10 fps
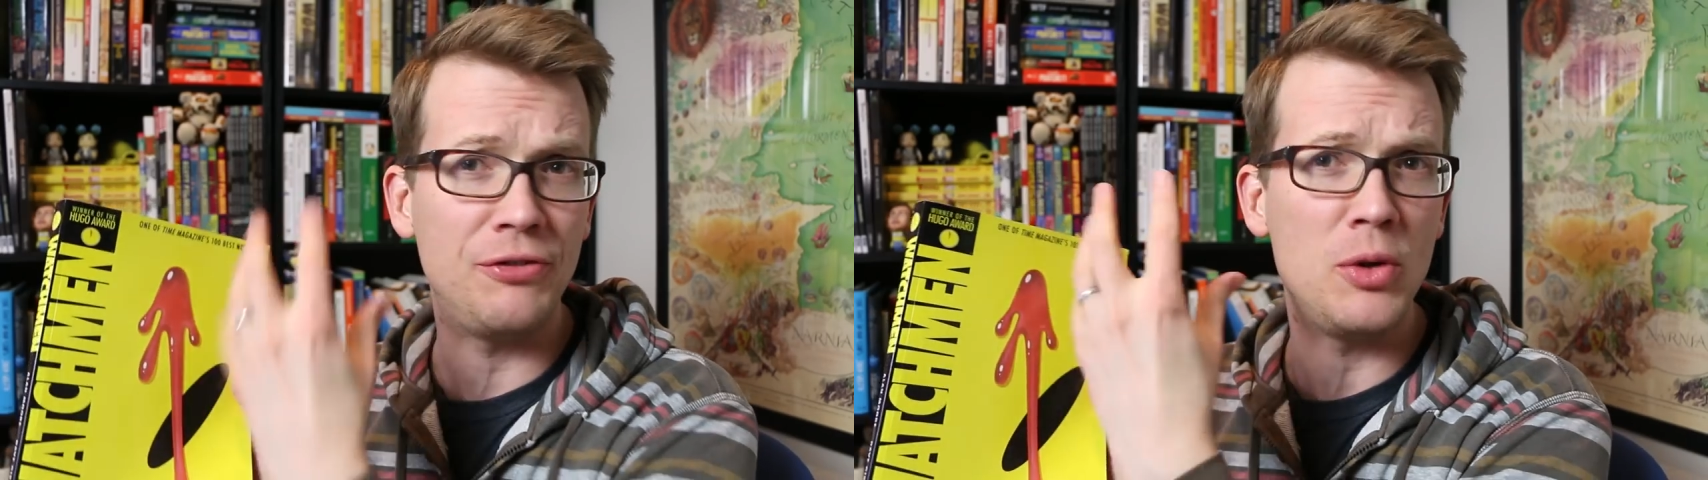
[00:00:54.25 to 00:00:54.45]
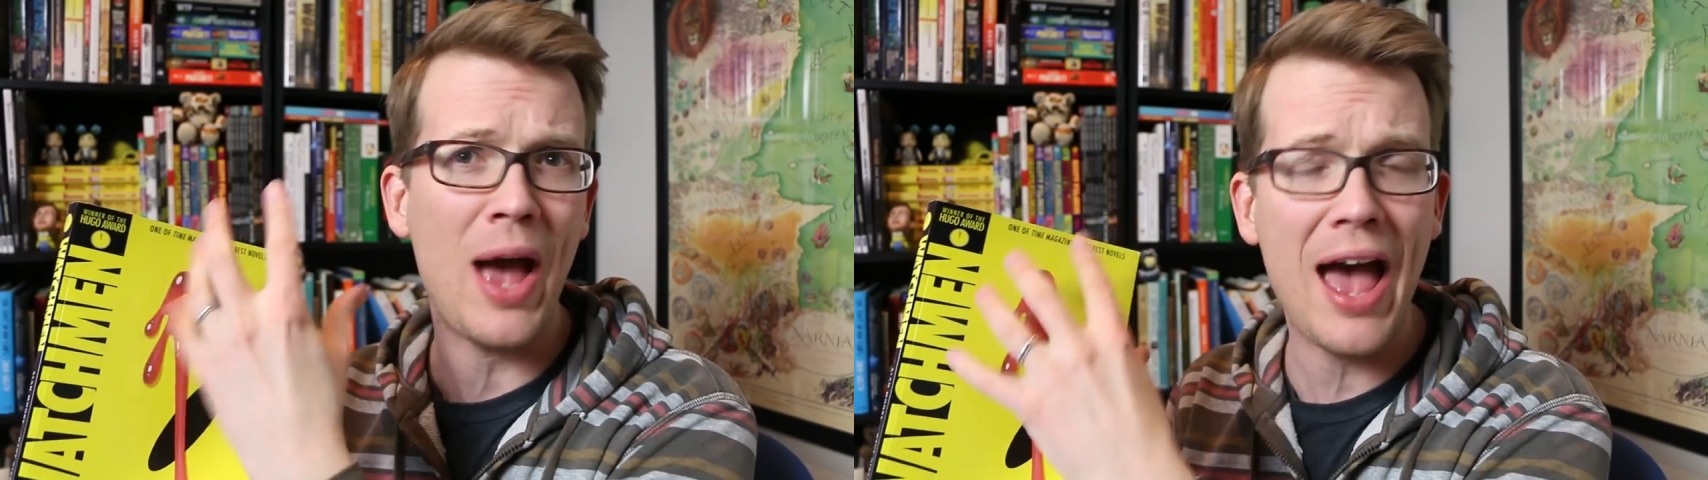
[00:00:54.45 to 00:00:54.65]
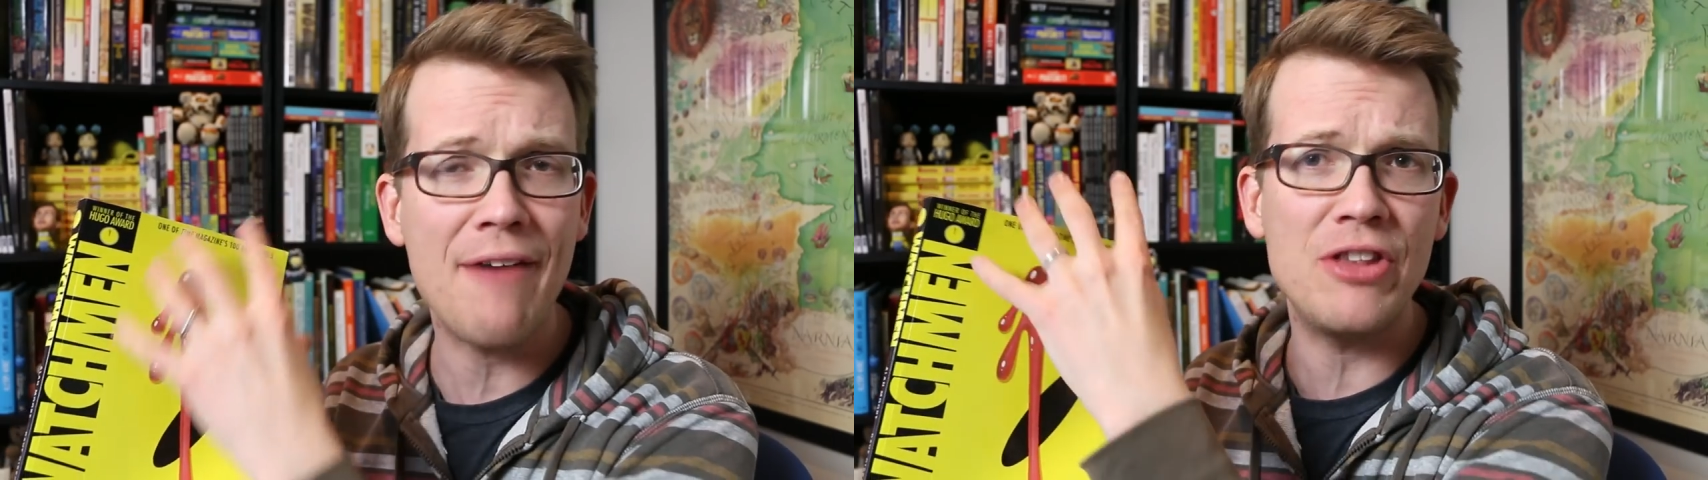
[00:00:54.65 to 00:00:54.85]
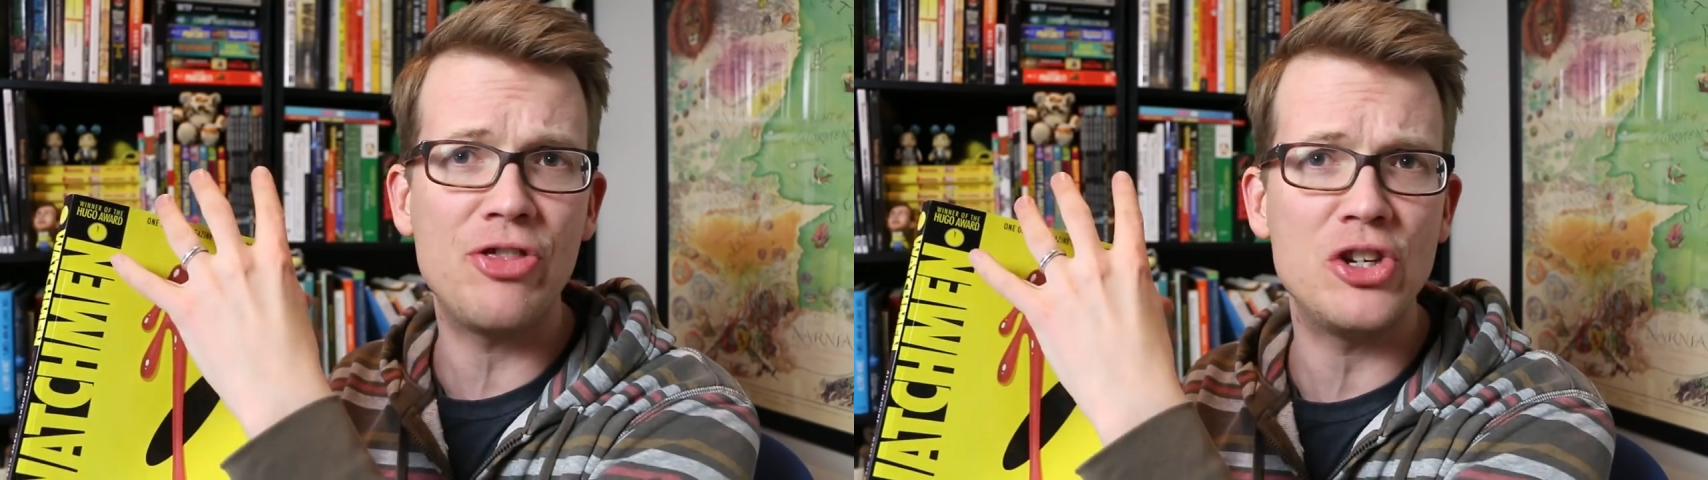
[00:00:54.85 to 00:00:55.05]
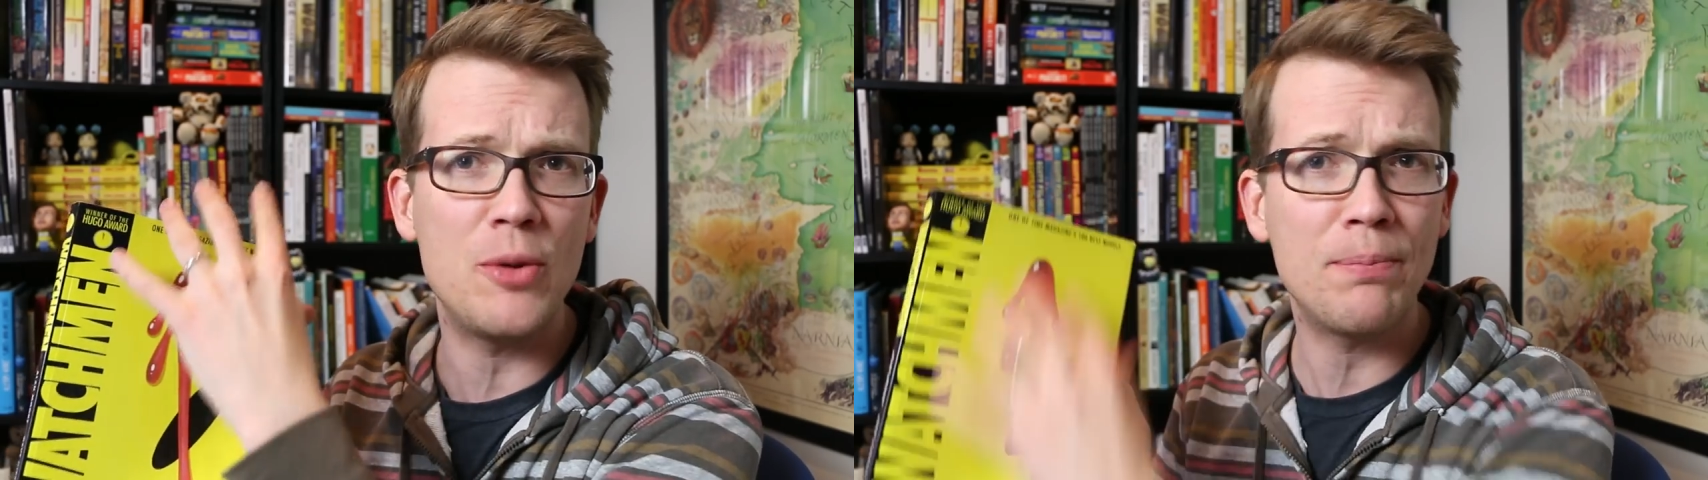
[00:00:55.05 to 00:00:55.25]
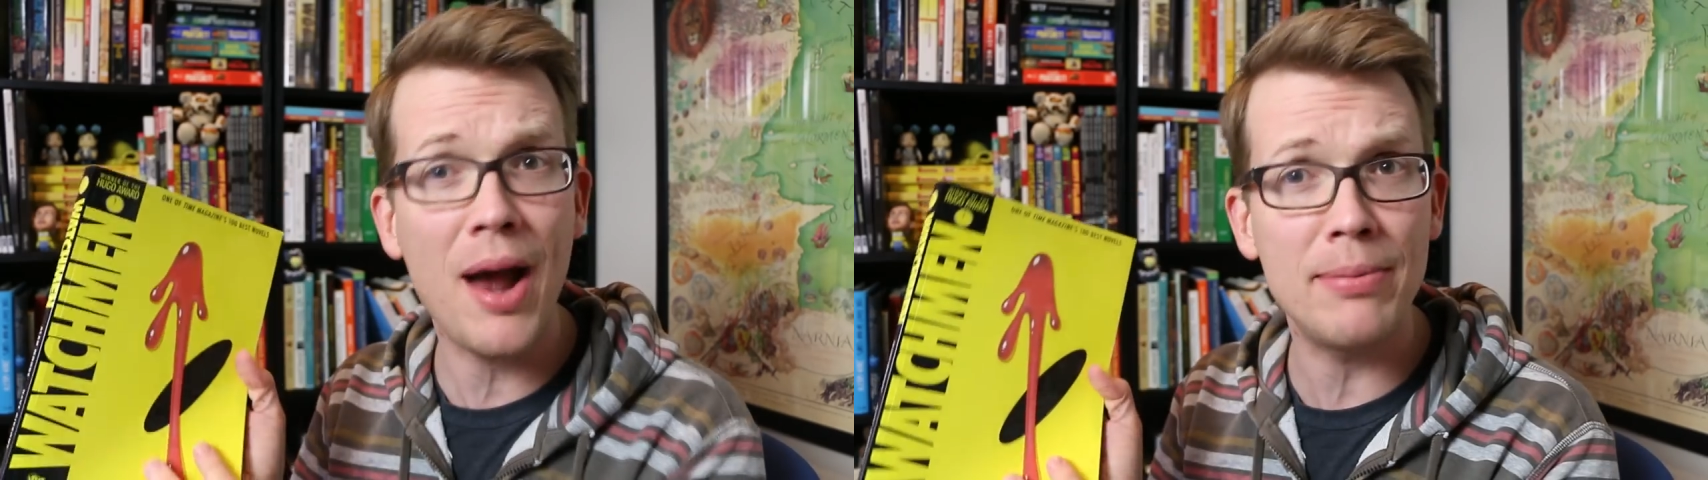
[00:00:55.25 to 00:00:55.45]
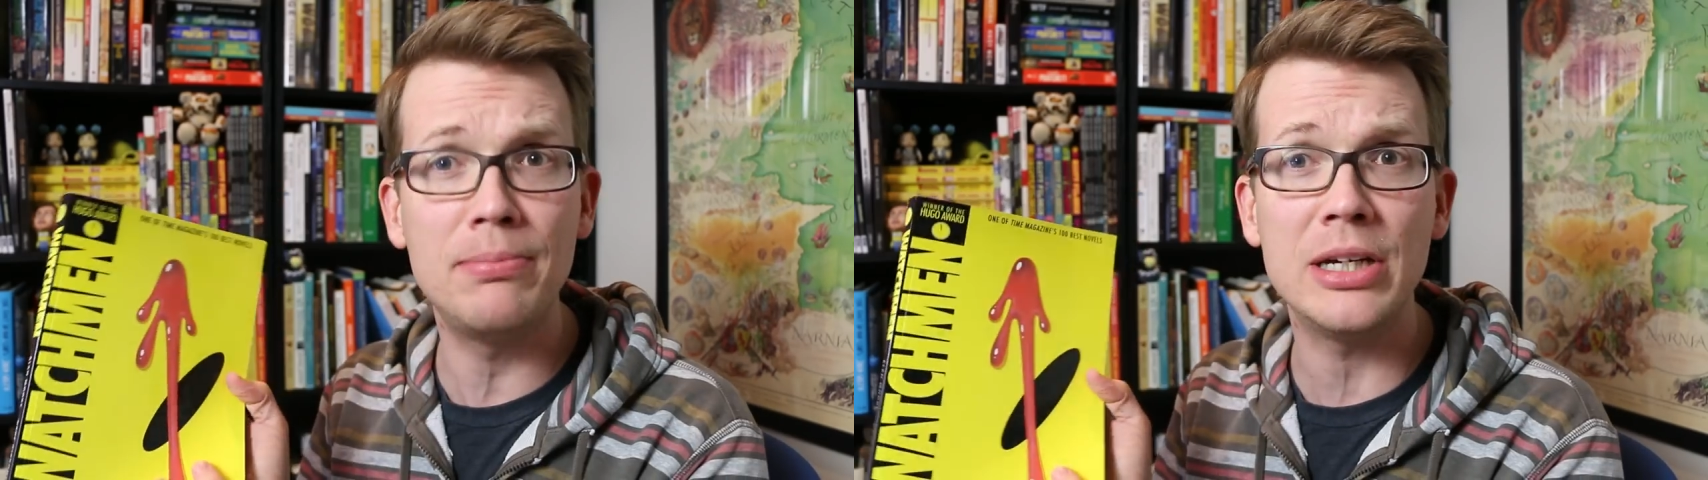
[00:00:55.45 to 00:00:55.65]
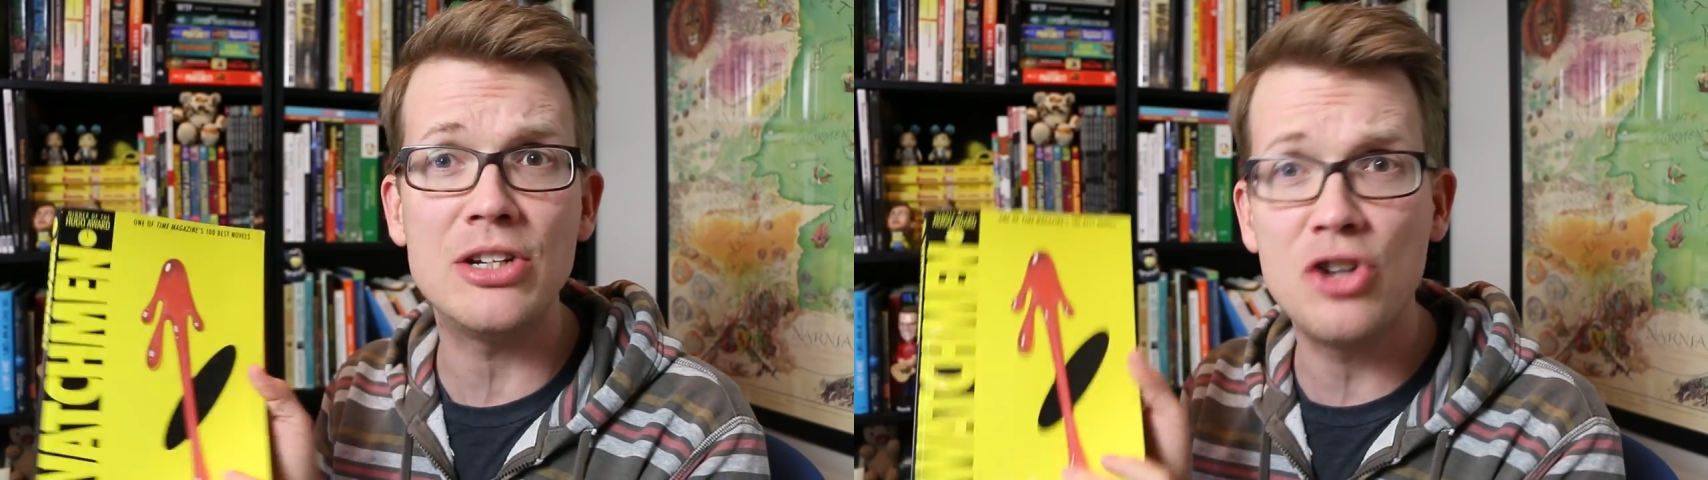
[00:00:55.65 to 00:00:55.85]
If you haven't, then you
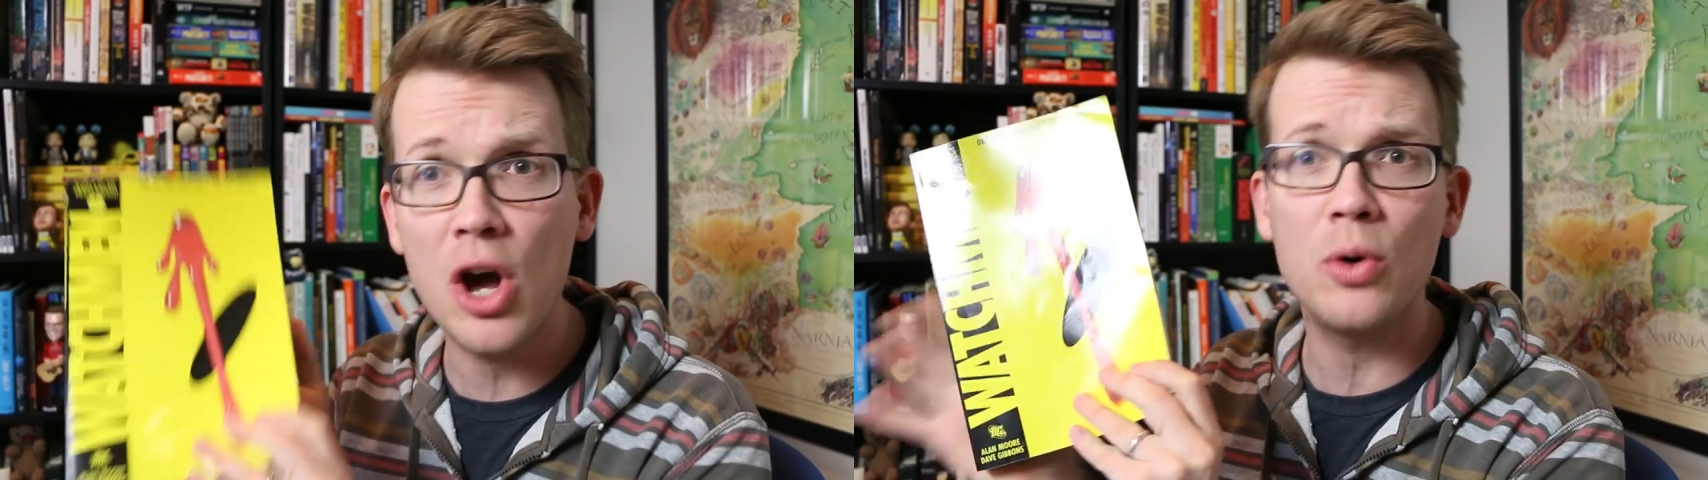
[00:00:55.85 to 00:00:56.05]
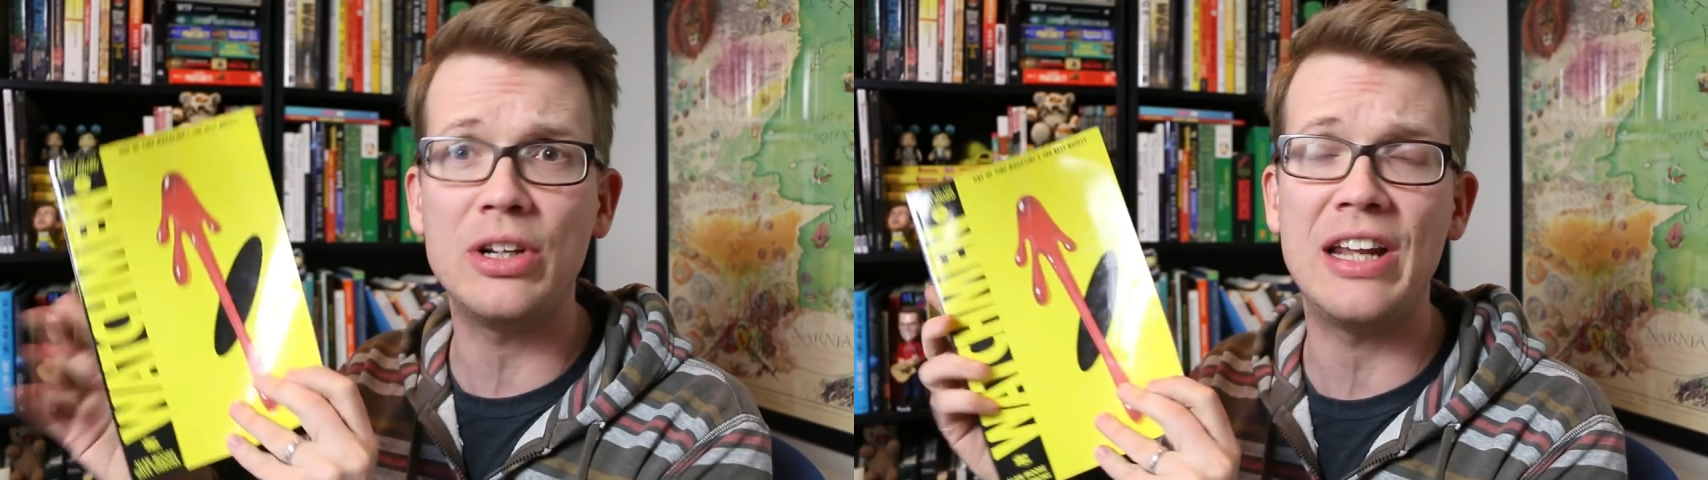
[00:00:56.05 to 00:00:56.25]
probably don't,